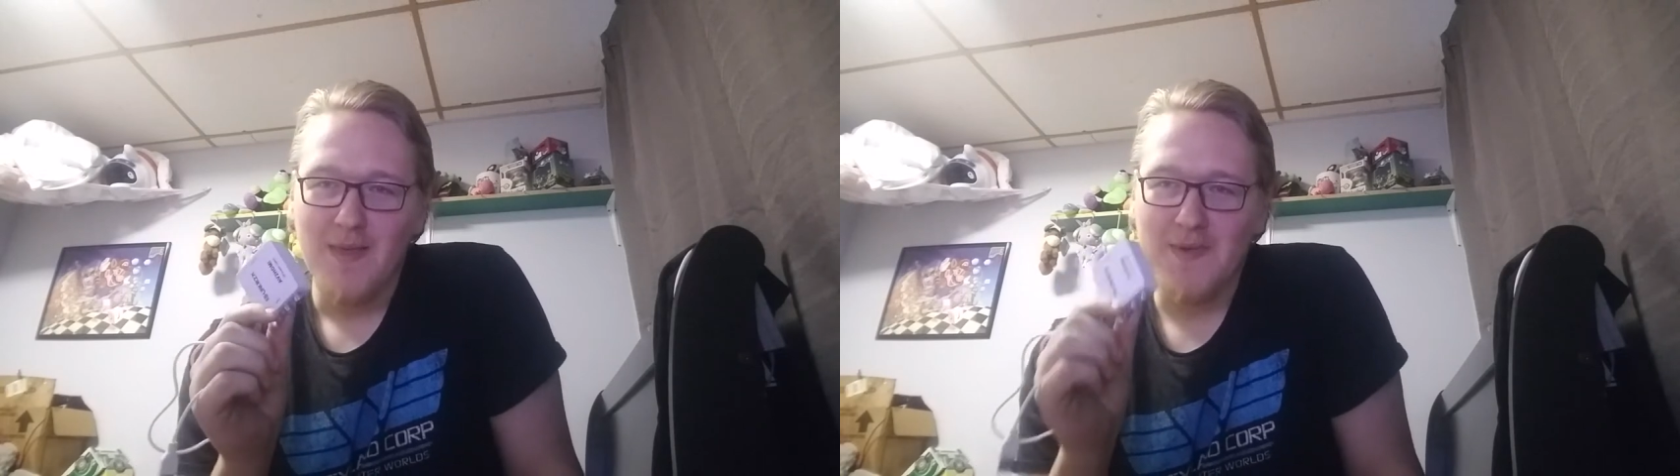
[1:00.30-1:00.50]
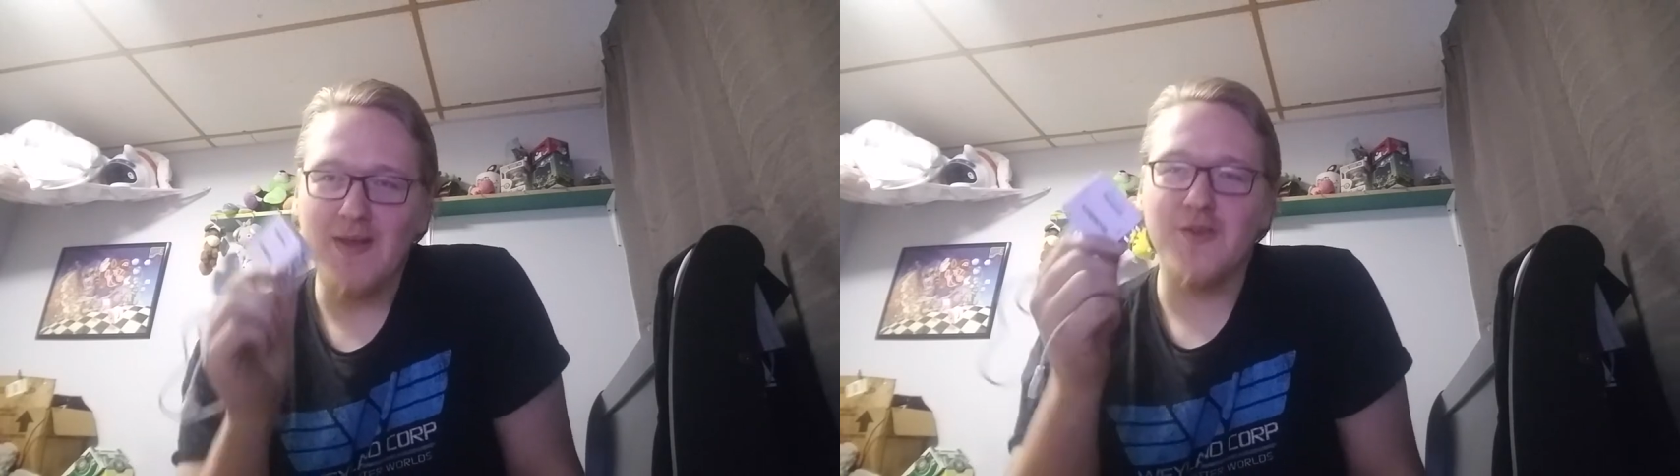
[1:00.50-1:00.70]

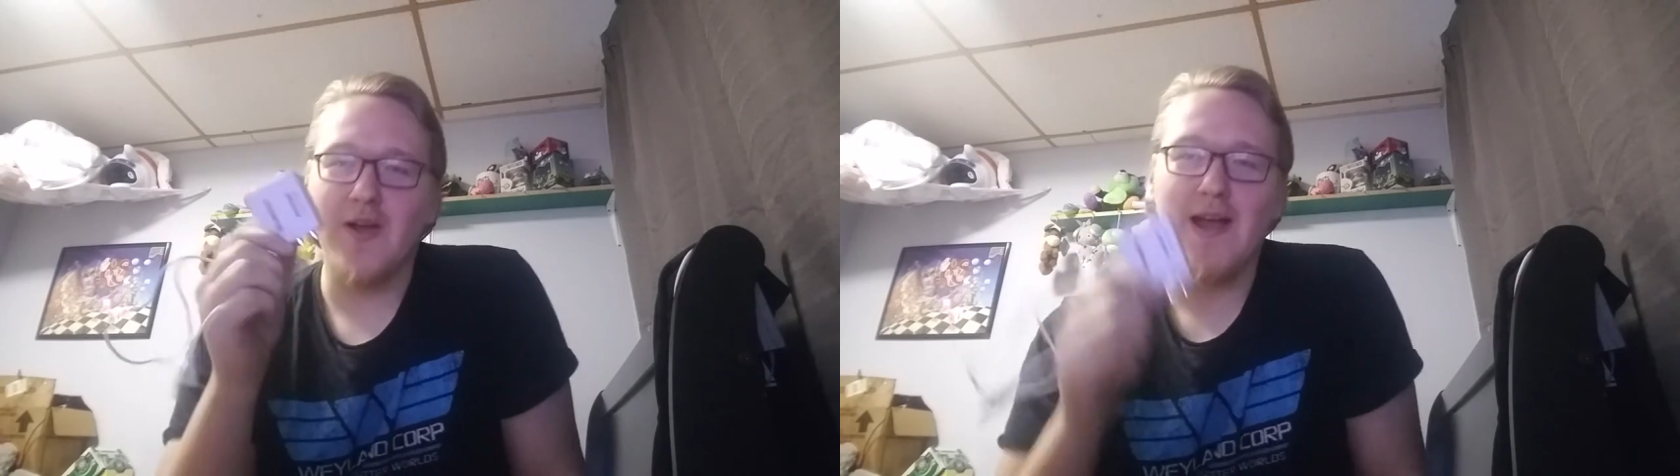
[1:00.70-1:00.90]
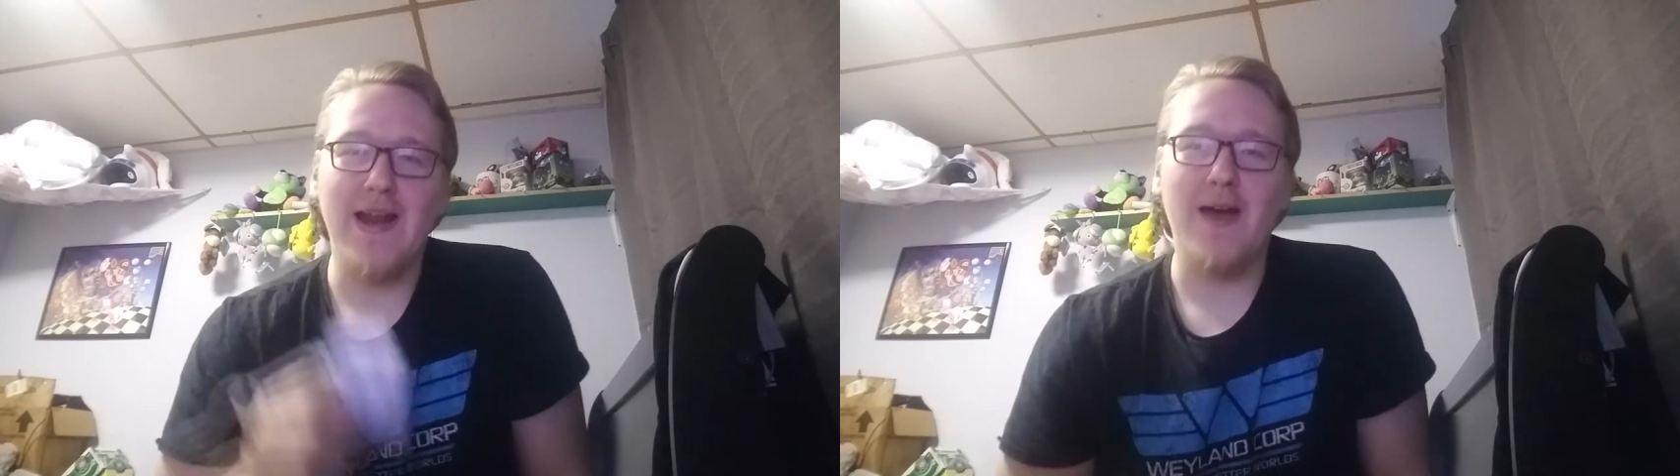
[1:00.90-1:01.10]
I'm going to
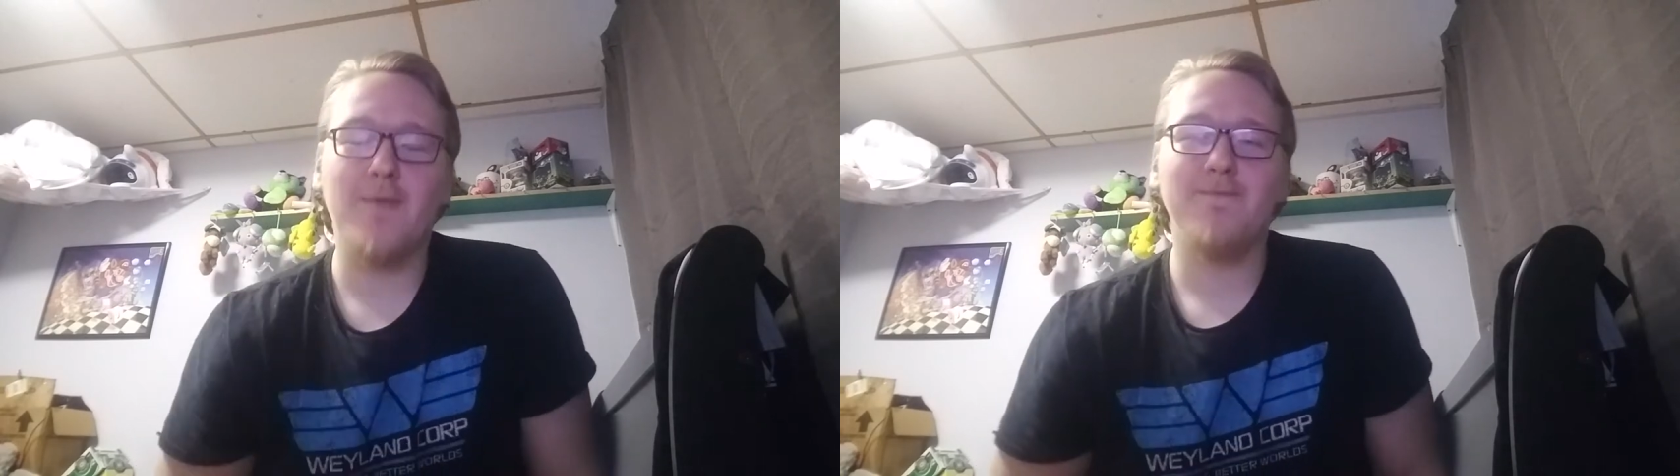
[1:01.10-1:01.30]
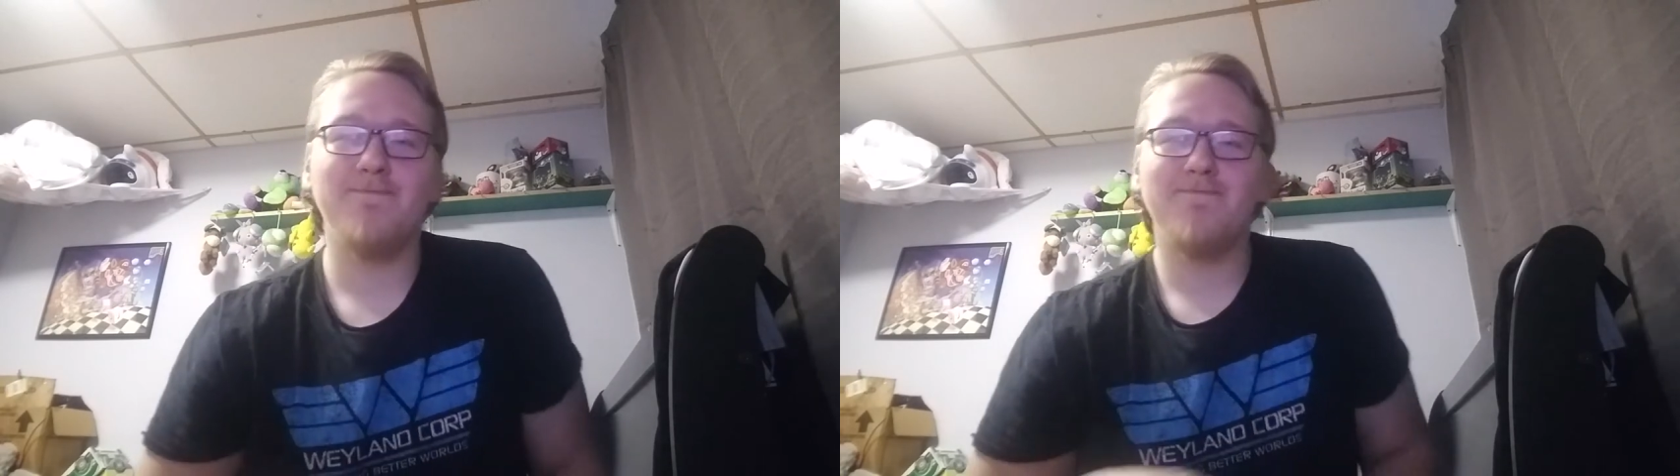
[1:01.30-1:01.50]
try it
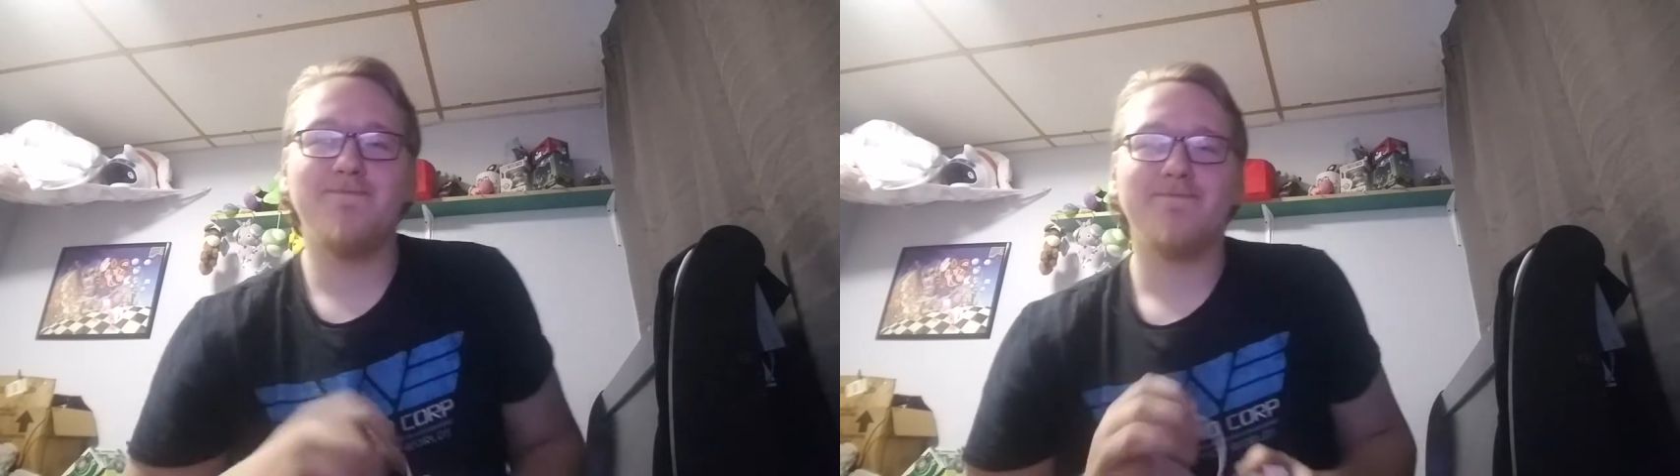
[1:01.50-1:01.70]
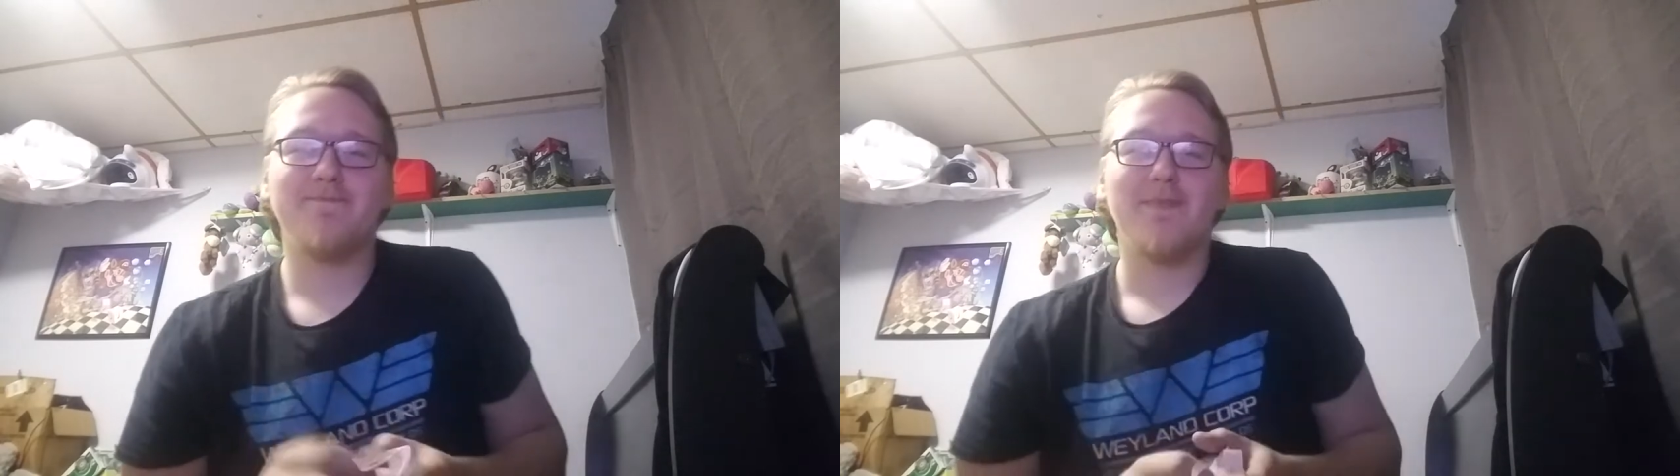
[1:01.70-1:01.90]
out.
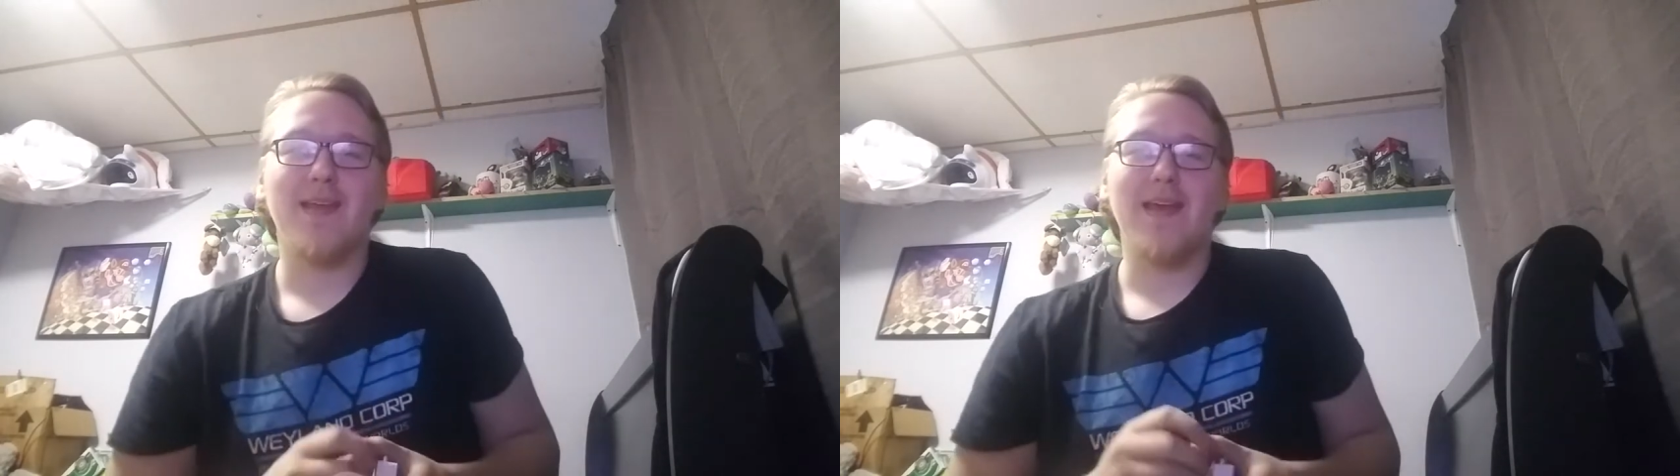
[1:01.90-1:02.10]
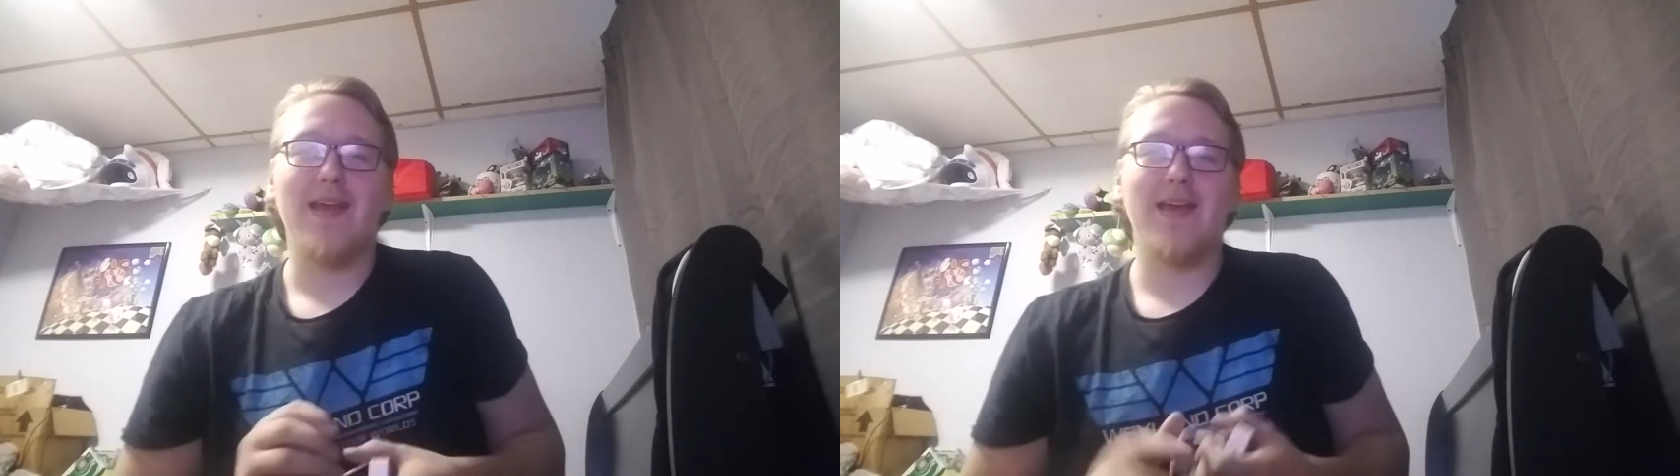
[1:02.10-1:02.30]

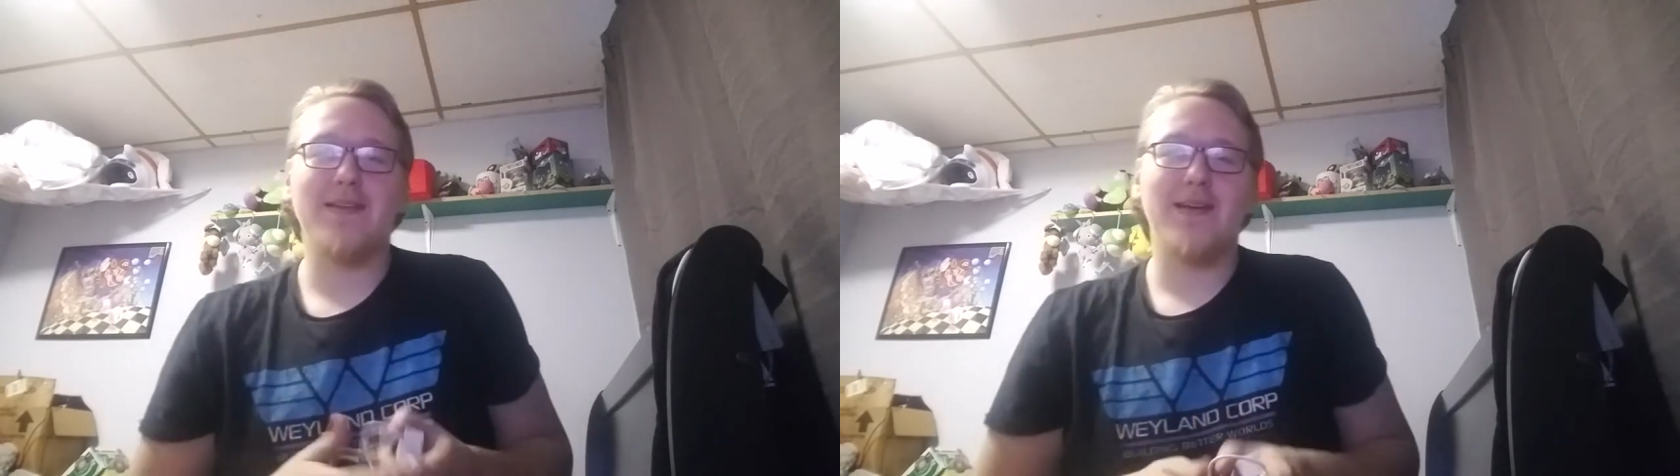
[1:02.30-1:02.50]
And